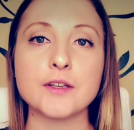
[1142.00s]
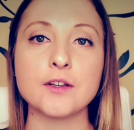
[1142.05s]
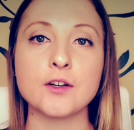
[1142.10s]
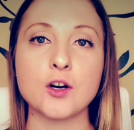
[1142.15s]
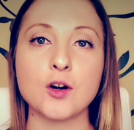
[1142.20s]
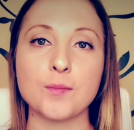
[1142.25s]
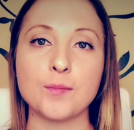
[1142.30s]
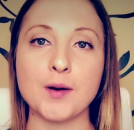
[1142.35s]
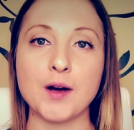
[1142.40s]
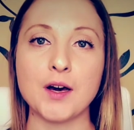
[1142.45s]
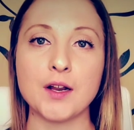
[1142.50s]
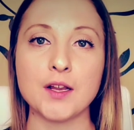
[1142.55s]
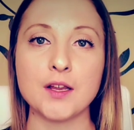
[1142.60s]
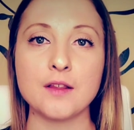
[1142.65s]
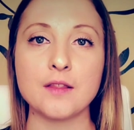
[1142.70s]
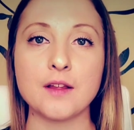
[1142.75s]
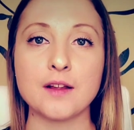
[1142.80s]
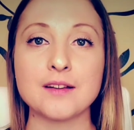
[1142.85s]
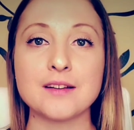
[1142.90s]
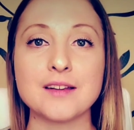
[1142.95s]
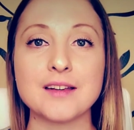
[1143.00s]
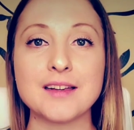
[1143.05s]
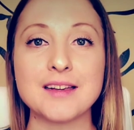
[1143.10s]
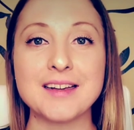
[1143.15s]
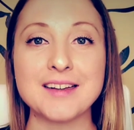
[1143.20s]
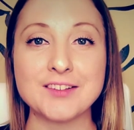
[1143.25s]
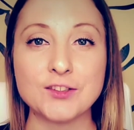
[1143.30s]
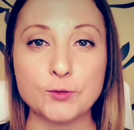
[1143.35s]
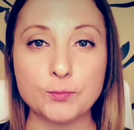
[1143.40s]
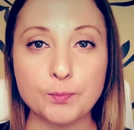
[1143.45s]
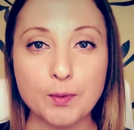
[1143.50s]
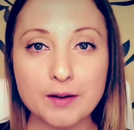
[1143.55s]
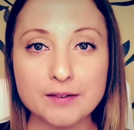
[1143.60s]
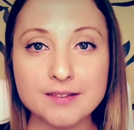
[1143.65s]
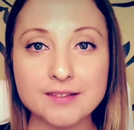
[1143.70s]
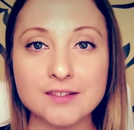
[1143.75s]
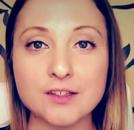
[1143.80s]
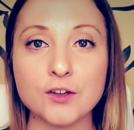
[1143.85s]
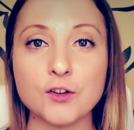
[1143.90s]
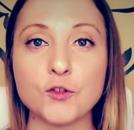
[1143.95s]
in our body that
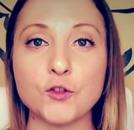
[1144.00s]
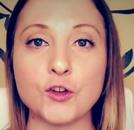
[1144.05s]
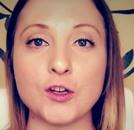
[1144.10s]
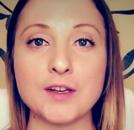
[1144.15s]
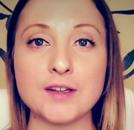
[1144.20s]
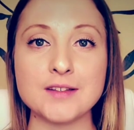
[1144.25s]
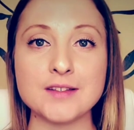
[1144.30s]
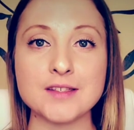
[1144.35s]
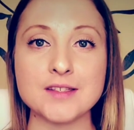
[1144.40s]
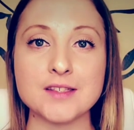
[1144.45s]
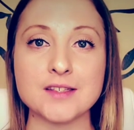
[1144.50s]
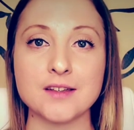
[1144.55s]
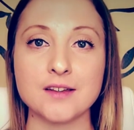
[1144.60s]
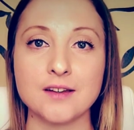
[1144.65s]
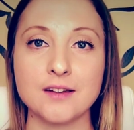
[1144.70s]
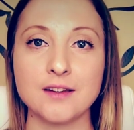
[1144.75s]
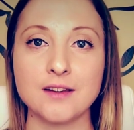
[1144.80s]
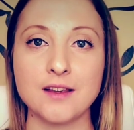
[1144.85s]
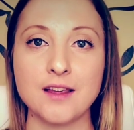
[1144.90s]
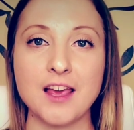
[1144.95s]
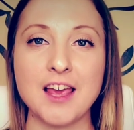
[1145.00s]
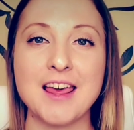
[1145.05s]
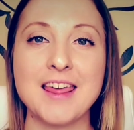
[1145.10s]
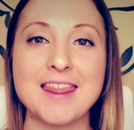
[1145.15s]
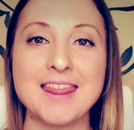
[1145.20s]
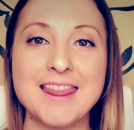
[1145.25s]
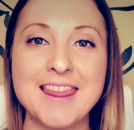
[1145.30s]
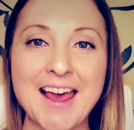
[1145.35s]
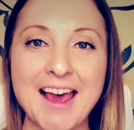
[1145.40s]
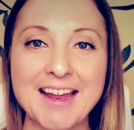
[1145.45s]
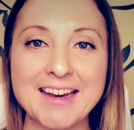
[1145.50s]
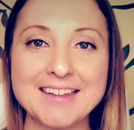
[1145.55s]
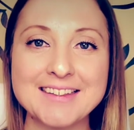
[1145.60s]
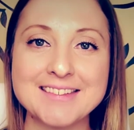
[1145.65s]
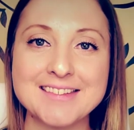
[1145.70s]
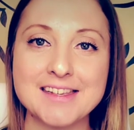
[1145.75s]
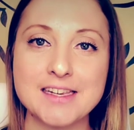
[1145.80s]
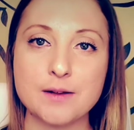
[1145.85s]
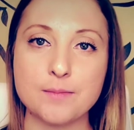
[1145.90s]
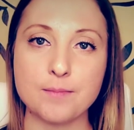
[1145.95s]
expresses our genes, that
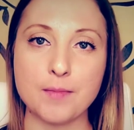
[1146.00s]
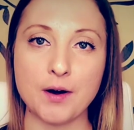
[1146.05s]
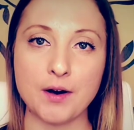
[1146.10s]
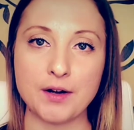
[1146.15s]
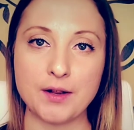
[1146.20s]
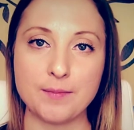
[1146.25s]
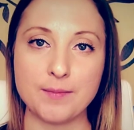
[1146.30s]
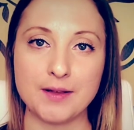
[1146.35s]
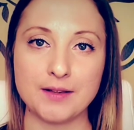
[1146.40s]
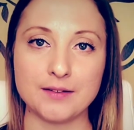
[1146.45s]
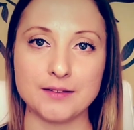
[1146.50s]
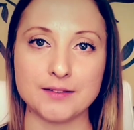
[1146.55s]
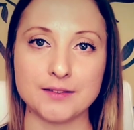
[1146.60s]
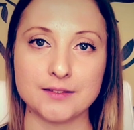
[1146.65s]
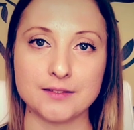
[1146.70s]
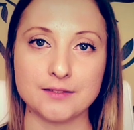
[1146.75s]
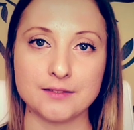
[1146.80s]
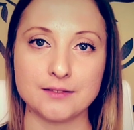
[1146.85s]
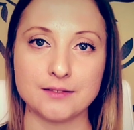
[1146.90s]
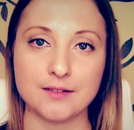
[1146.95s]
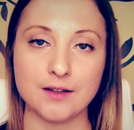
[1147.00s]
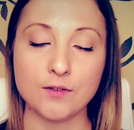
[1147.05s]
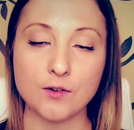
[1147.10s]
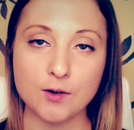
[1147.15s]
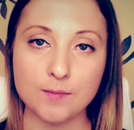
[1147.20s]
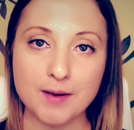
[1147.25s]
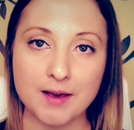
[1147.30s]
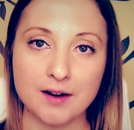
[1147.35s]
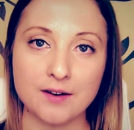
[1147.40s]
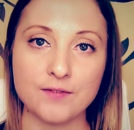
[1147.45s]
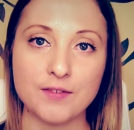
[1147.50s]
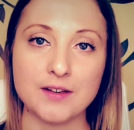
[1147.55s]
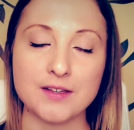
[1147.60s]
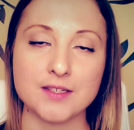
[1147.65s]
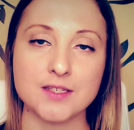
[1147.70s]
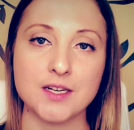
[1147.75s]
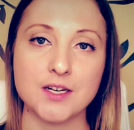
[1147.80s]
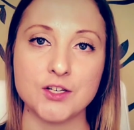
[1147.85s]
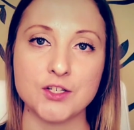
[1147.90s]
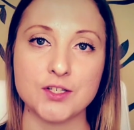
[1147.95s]
is the embodiment of our
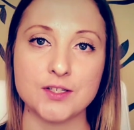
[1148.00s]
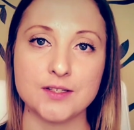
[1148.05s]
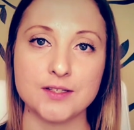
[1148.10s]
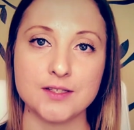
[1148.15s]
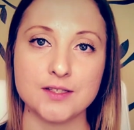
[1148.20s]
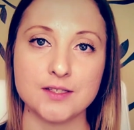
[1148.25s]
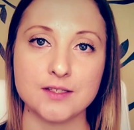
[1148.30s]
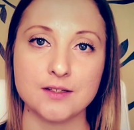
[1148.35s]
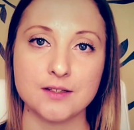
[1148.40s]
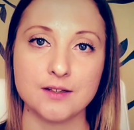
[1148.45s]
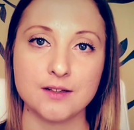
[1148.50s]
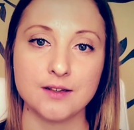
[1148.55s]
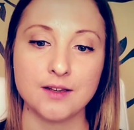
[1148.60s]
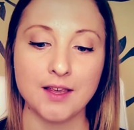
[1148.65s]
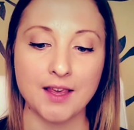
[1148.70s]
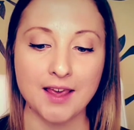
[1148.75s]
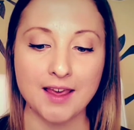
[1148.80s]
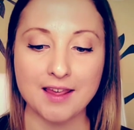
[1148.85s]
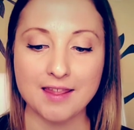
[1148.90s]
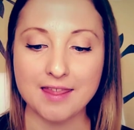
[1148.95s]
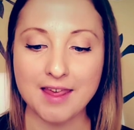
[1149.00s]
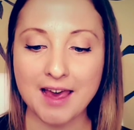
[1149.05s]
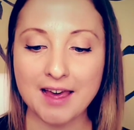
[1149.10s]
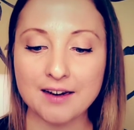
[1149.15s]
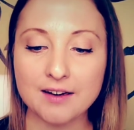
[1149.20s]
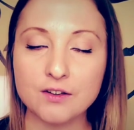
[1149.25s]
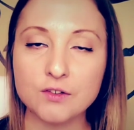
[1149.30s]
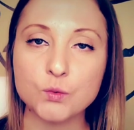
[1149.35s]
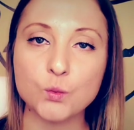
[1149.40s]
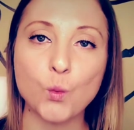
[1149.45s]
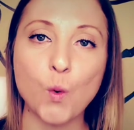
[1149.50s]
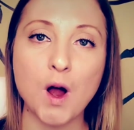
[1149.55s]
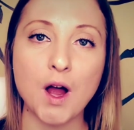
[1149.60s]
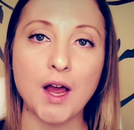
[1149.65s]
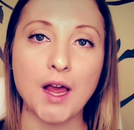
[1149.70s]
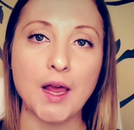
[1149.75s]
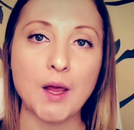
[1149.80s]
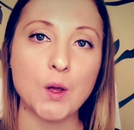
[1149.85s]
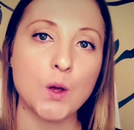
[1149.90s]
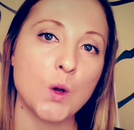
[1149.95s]
manifestations. That is
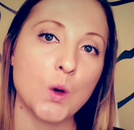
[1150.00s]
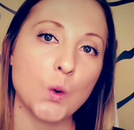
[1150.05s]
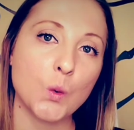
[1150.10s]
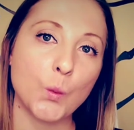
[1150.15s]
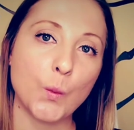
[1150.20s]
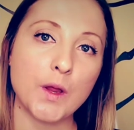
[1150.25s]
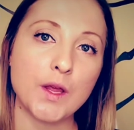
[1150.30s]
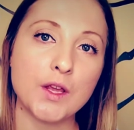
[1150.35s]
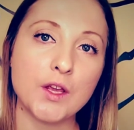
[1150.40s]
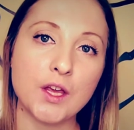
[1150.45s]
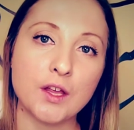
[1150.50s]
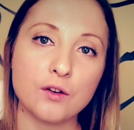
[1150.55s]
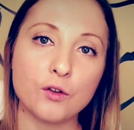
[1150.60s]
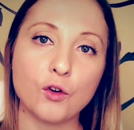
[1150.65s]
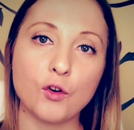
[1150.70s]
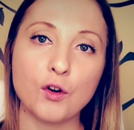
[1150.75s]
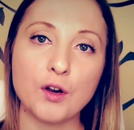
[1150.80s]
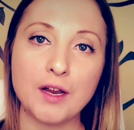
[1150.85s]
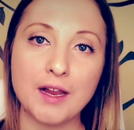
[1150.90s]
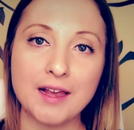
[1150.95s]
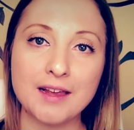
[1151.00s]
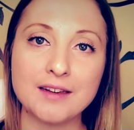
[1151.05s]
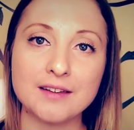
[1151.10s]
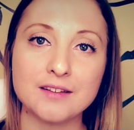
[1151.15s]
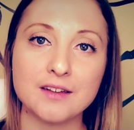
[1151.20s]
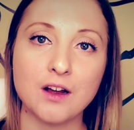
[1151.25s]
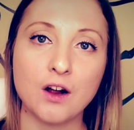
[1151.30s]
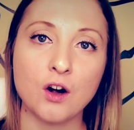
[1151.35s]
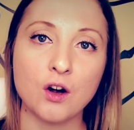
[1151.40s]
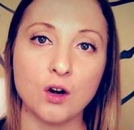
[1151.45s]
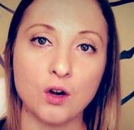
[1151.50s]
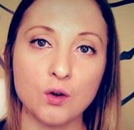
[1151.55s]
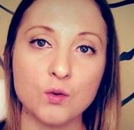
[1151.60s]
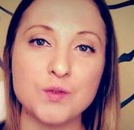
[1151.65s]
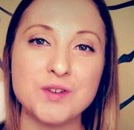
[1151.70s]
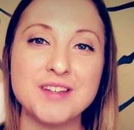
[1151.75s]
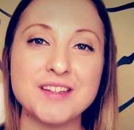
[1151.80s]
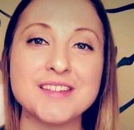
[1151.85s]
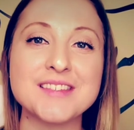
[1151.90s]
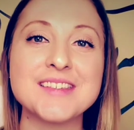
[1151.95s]
why we can create our
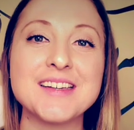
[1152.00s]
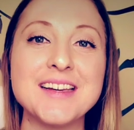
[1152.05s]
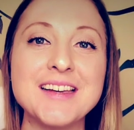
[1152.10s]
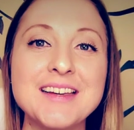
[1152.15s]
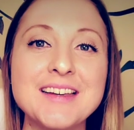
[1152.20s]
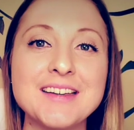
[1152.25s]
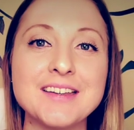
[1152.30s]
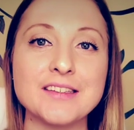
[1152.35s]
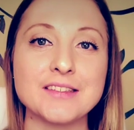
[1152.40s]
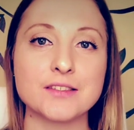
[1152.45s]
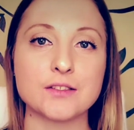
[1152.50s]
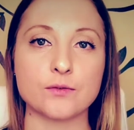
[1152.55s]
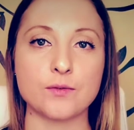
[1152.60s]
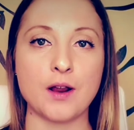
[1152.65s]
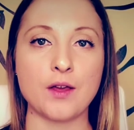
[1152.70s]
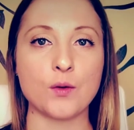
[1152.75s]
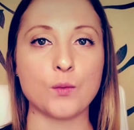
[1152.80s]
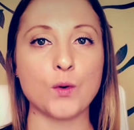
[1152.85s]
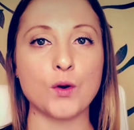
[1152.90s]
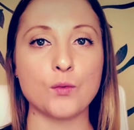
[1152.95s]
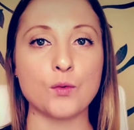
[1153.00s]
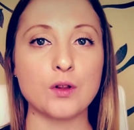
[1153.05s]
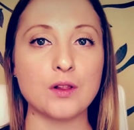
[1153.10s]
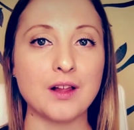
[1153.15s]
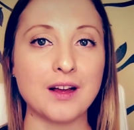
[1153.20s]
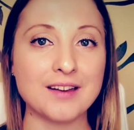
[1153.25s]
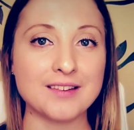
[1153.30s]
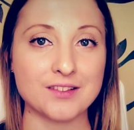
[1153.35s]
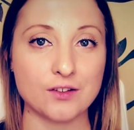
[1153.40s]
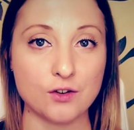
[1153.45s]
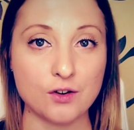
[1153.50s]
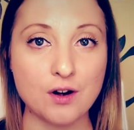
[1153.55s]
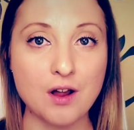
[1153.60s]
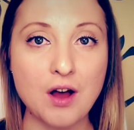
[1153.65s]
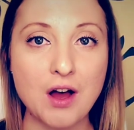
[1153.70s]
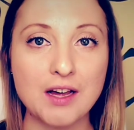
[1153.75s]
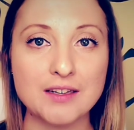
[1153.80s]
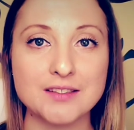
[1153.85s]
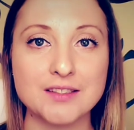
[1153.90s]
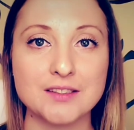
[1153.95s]
own dis-ease, whether we realize it or
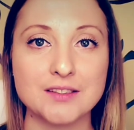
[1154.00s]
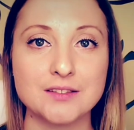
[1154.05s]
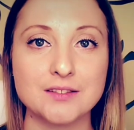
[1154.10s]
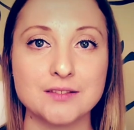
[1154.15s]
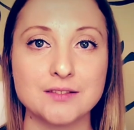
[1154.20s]
not.